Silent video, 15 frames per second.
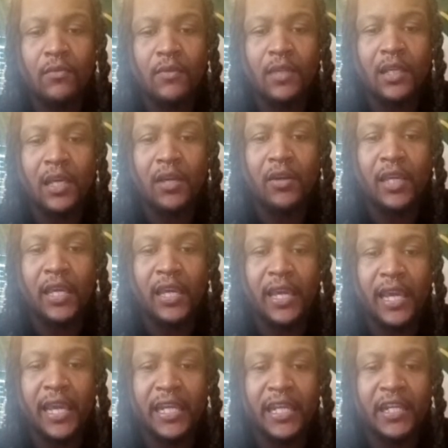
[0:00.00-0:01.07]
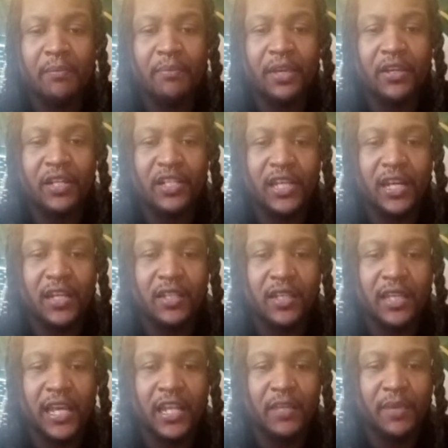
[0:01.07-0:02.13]
Hell yeah, Eddie in the building. Shout out to
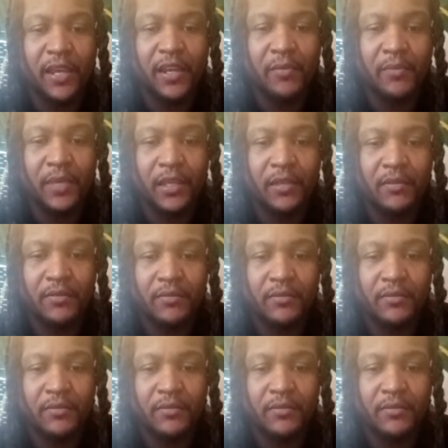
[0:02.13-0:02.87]
Cali Packer, man.